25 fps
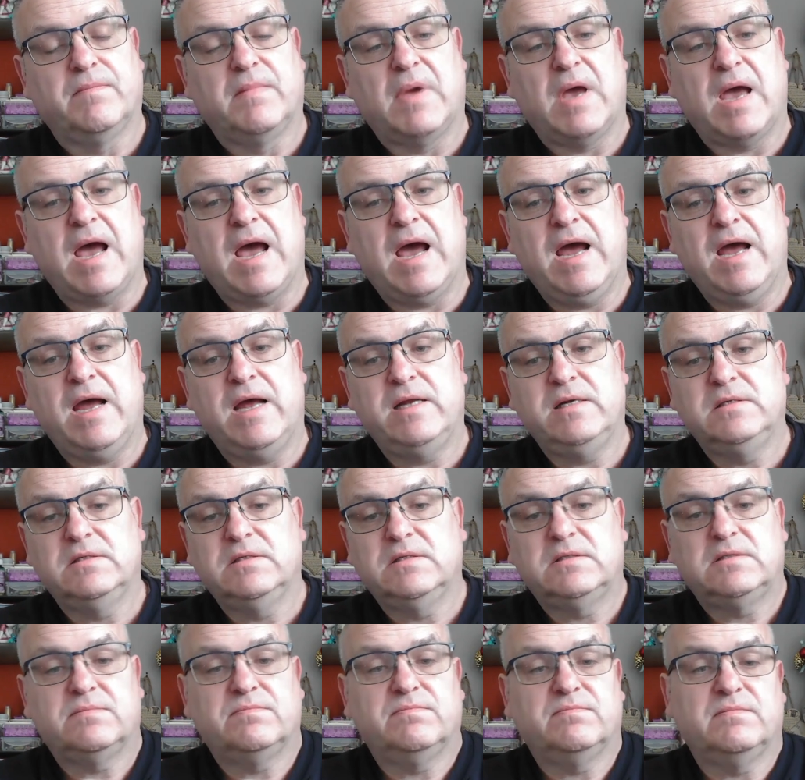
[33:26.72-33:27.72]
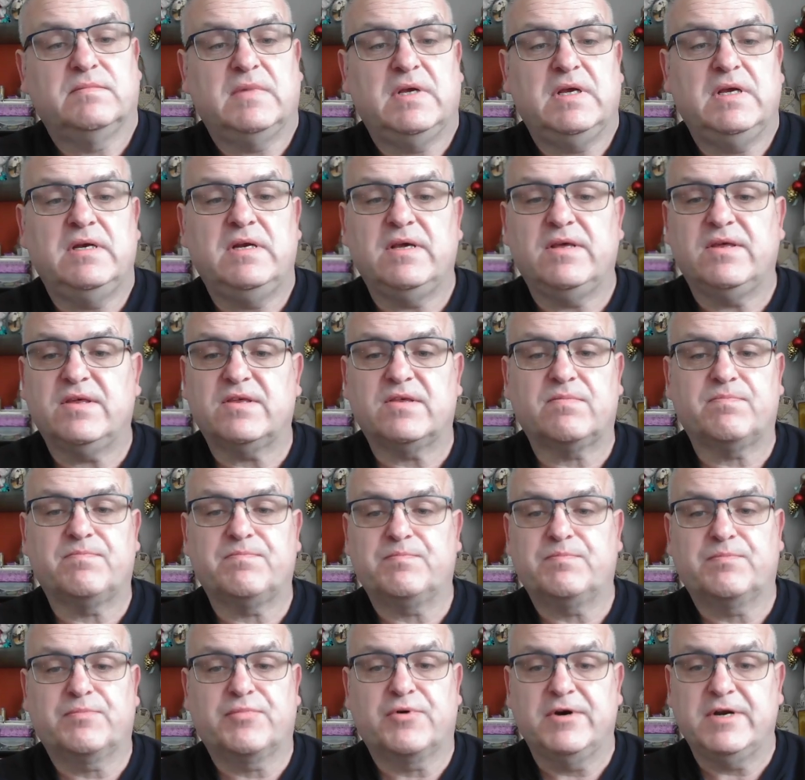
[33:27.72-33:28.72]
and it is
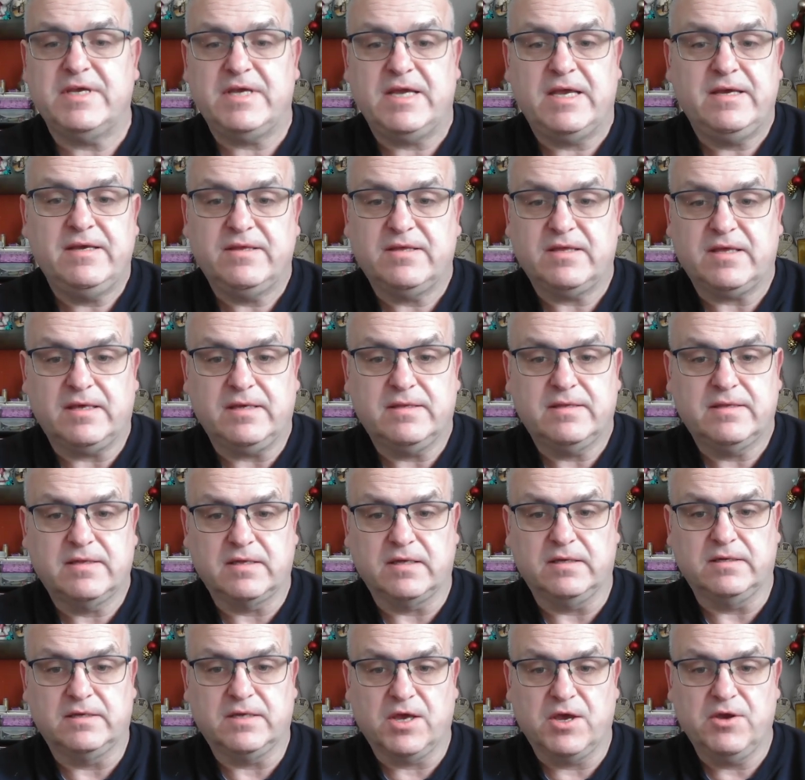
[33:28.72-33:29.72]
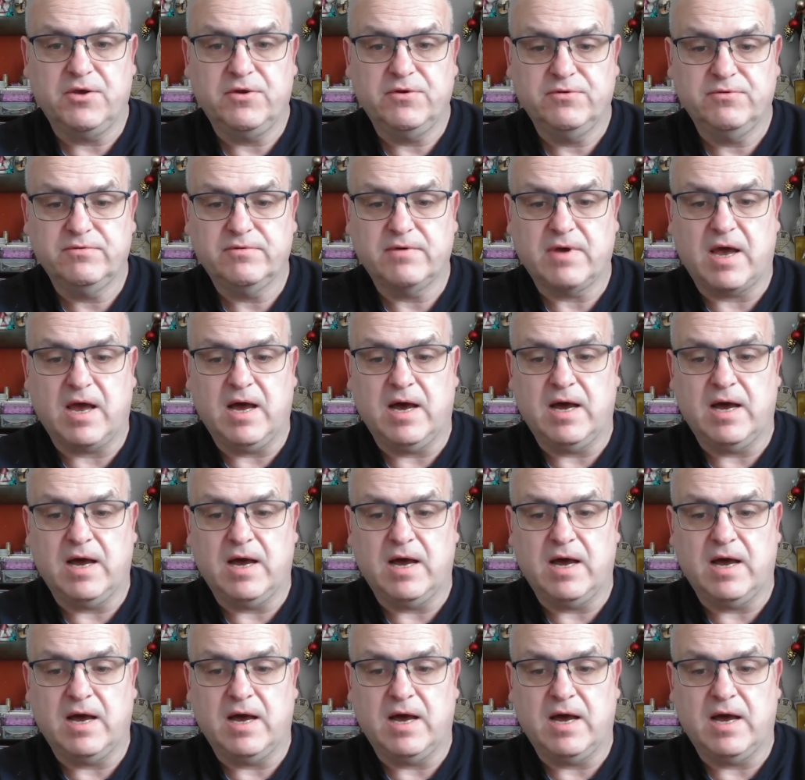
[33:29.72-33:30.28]
pretty easy to do.